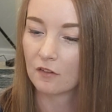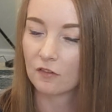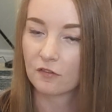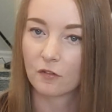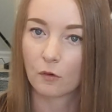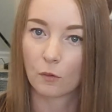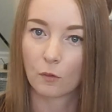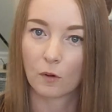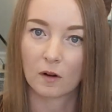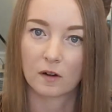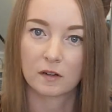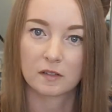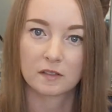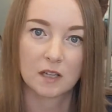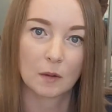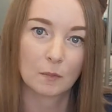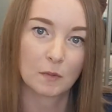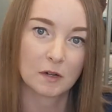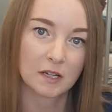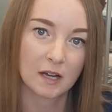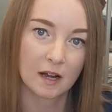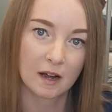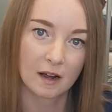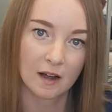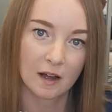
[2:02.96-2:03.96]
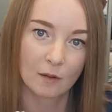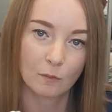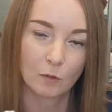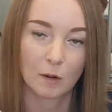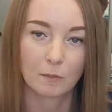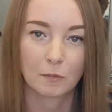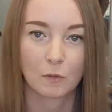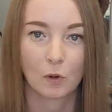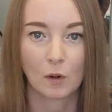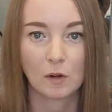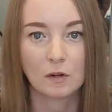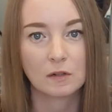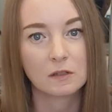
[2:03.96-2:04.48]
for summertime when I'm
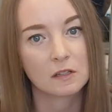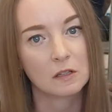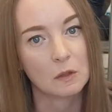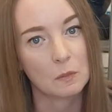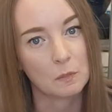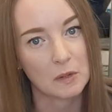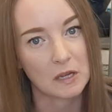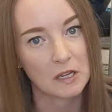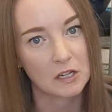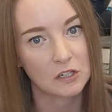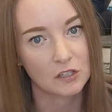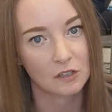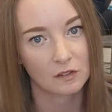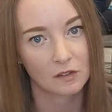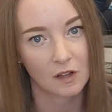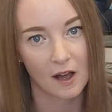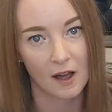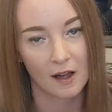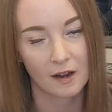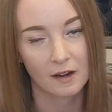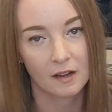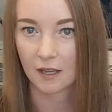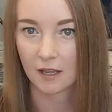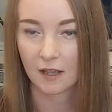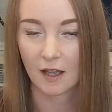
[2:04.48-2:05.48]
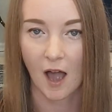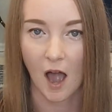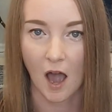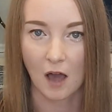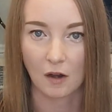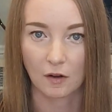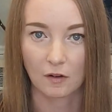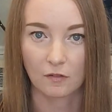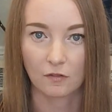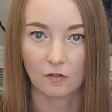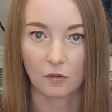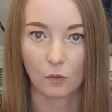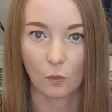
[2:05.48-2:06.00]
going to the beach a lot, get out
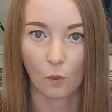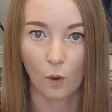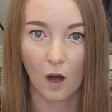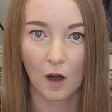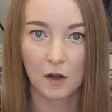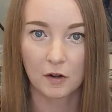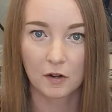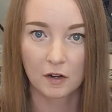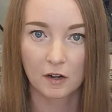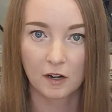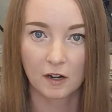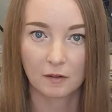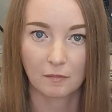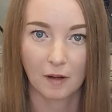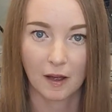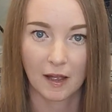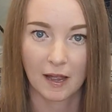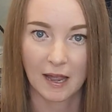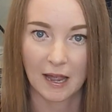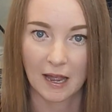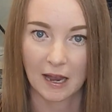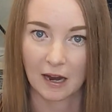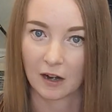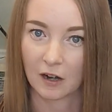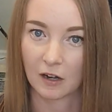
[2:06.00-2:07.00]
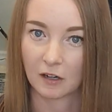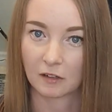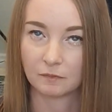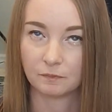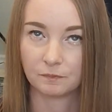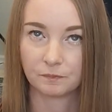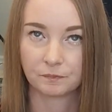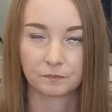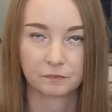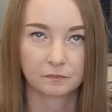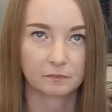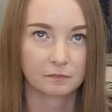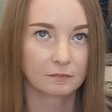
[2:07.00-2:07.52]
of the water in my hair.
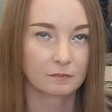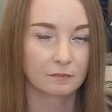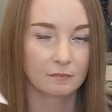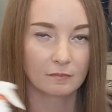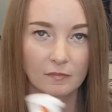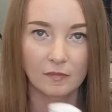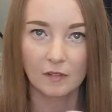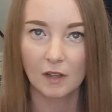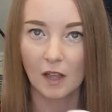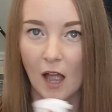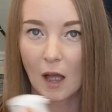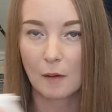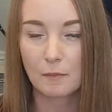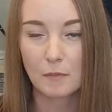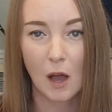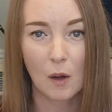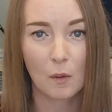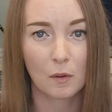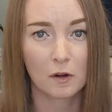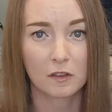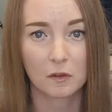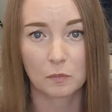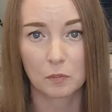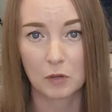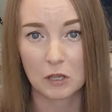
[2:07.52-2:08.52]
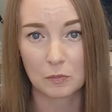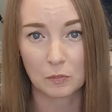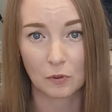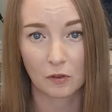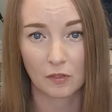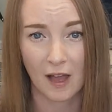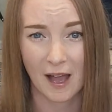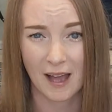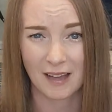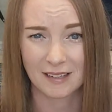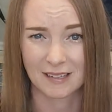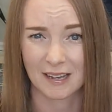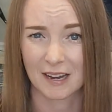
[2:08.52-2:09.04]
I'm not one of the people
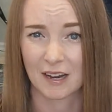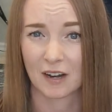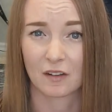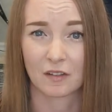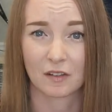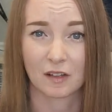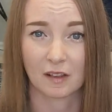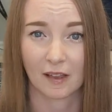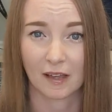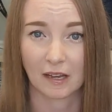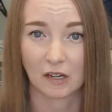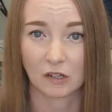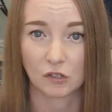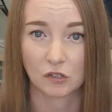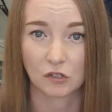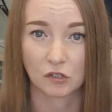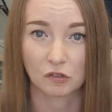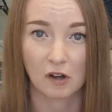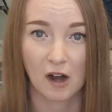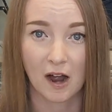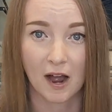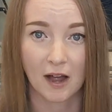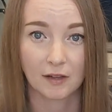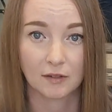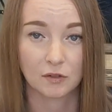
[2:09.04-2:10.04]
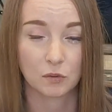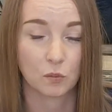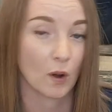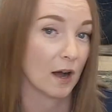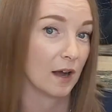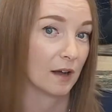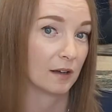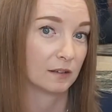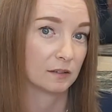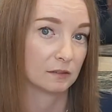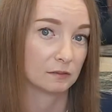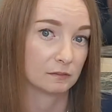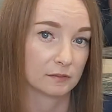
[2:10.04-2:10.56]
that has hair that like dries
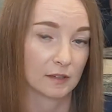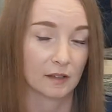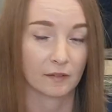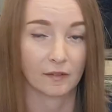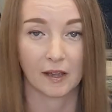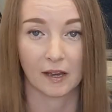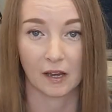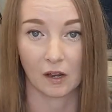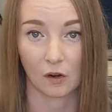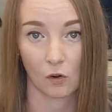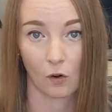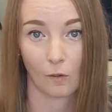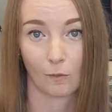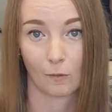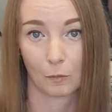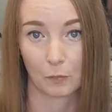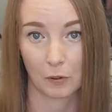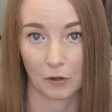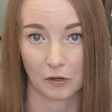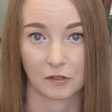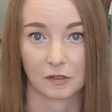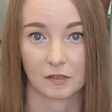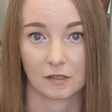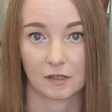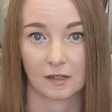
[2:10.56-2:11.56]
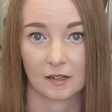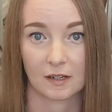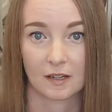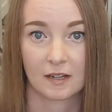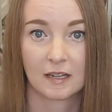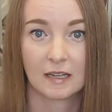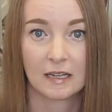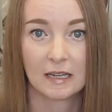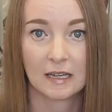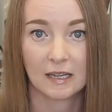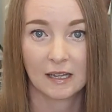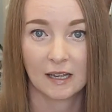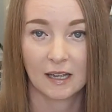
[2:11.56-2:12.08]
well and like a normal person.
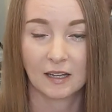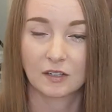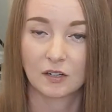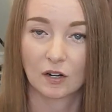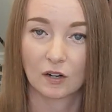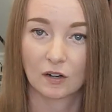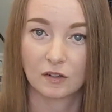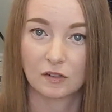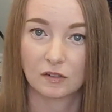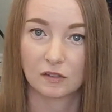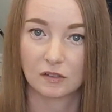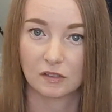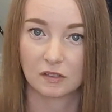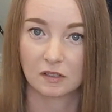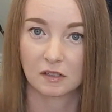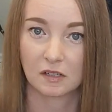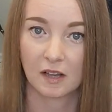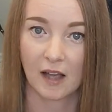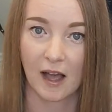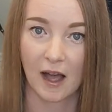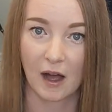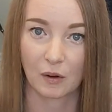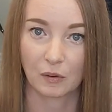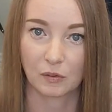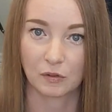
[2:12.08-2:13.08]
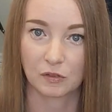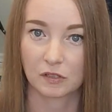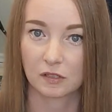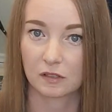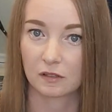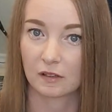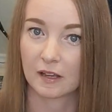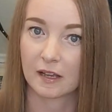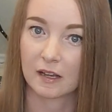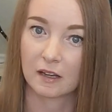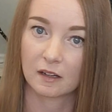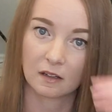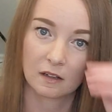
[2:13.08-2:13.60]
It turns out
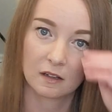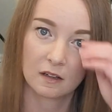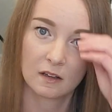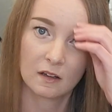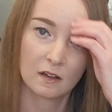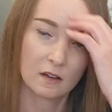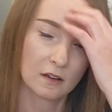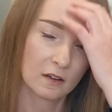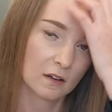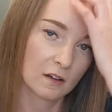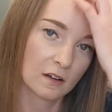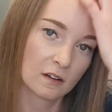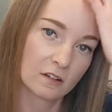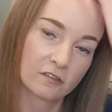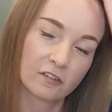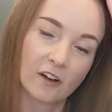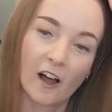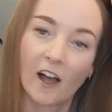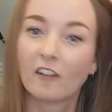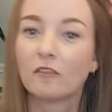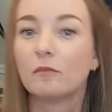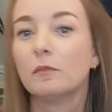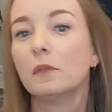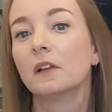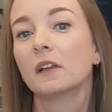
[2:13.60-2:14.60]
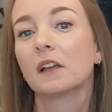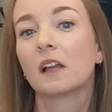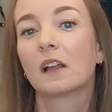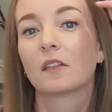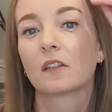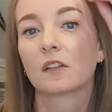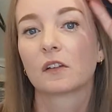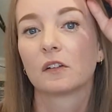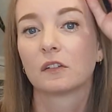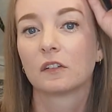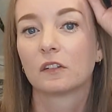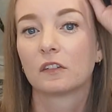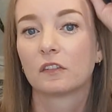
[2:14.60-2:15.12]
like 5 million
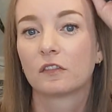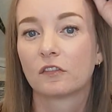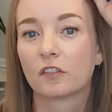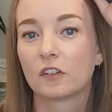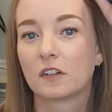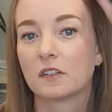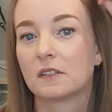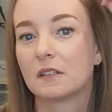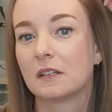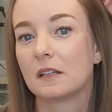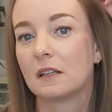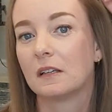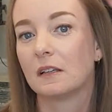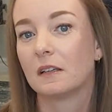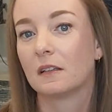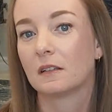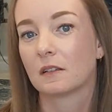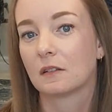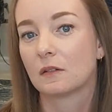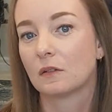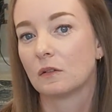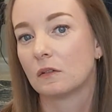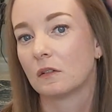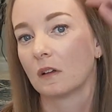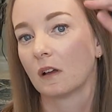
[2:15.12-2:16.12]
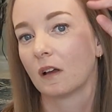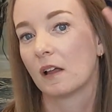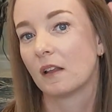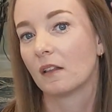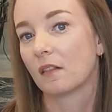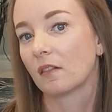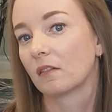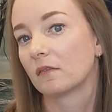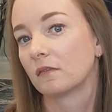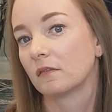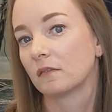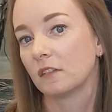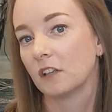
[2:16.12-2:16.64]
little frizzies
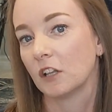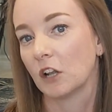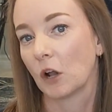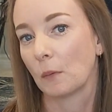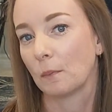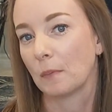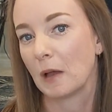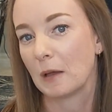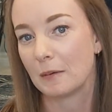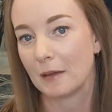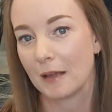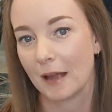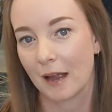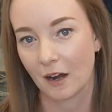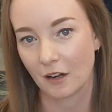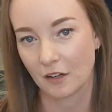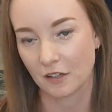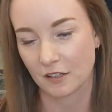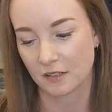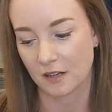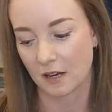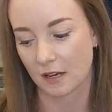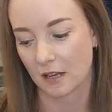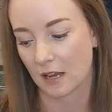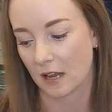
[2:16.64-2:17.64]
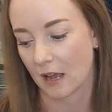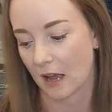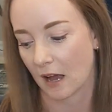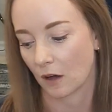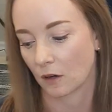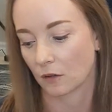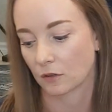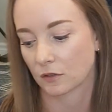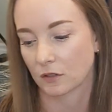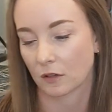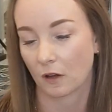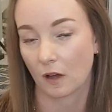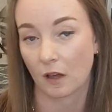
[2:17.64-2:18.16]
and baby hair sticking
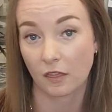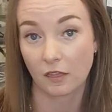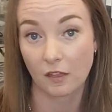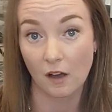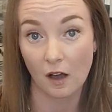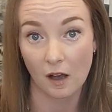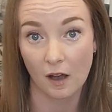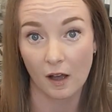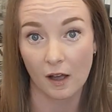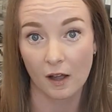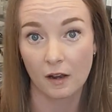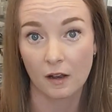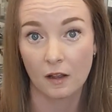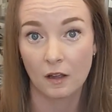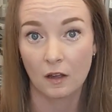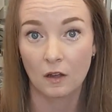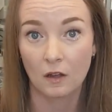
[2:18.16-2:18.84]
out. So I thought,